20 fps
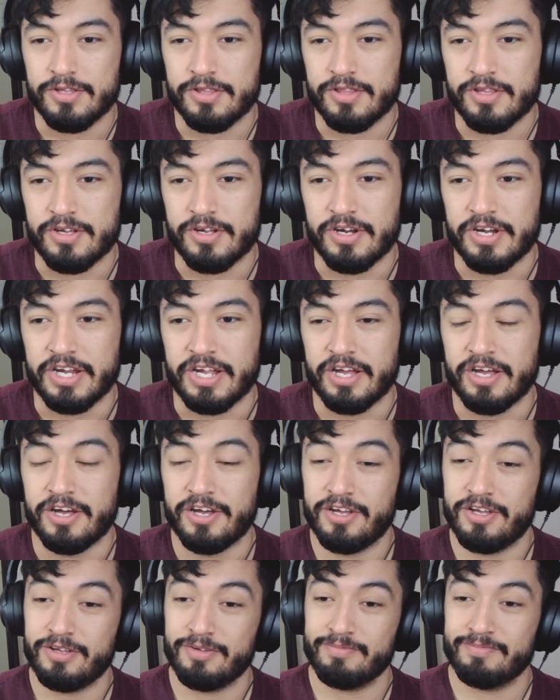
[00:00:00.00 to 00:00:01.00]
All right,
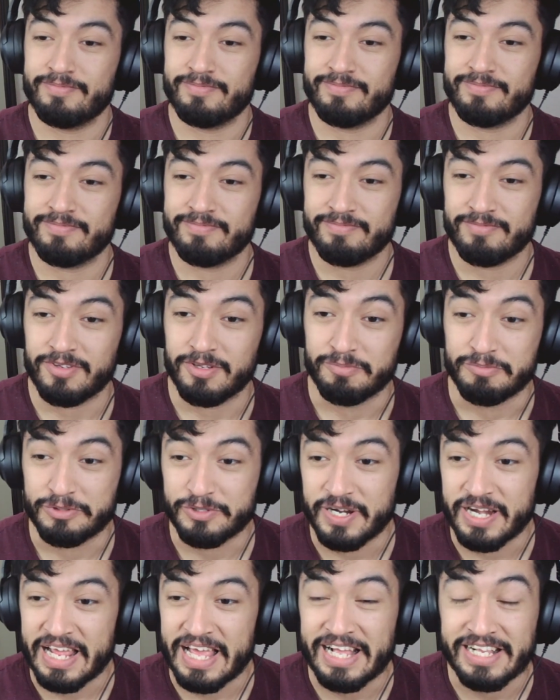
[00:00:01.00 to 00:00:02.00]
um, I'll
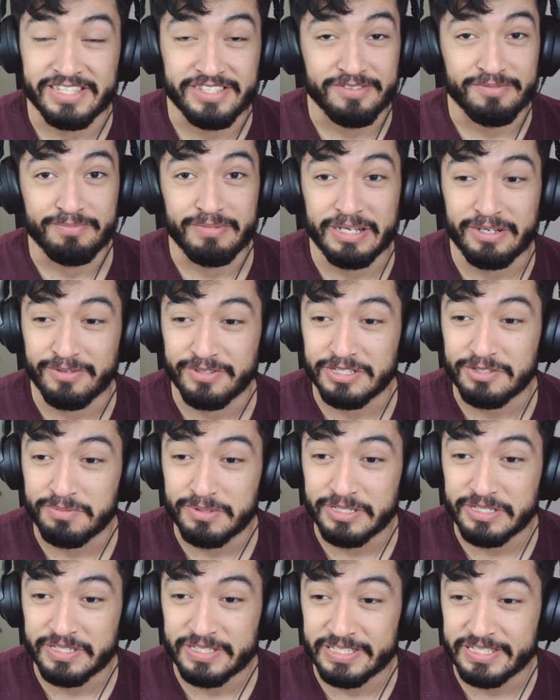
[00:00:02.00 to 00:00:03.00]
try to add some of my own
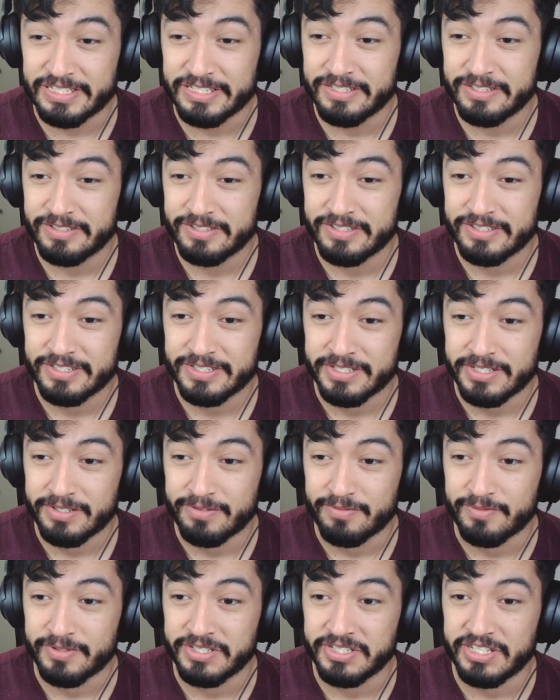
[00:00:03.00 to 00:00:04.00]
experience in here. When,